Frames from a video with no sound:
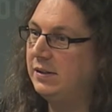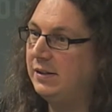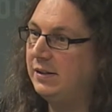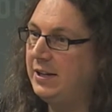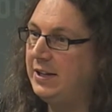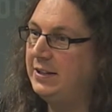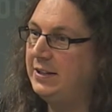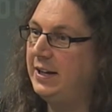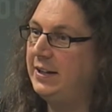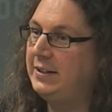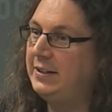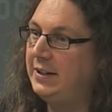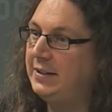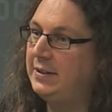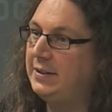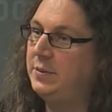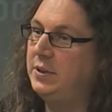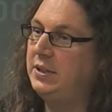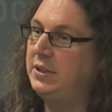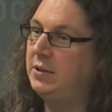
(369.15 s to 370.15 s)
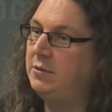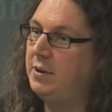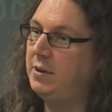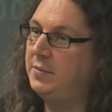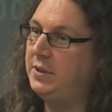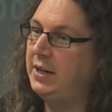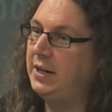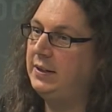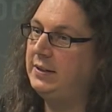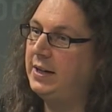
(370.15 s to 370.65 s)
linked data and semantic
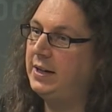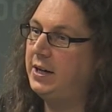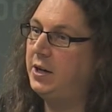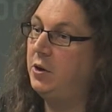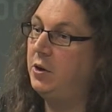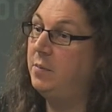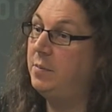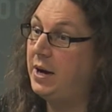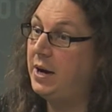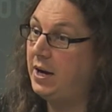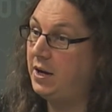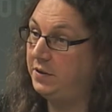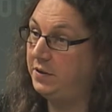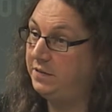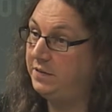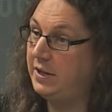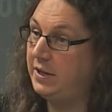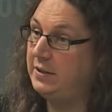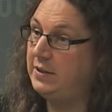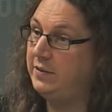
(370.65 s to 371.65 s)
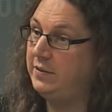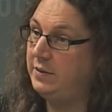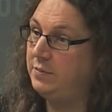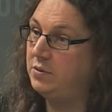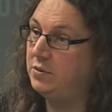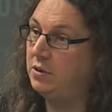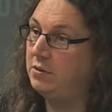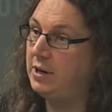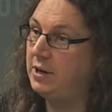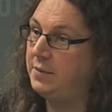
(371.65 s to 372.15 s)
web data about their TV
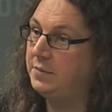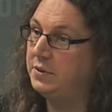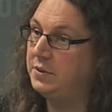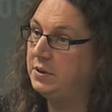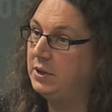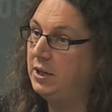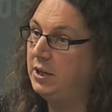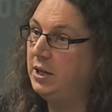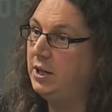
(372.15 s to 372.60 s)
programs,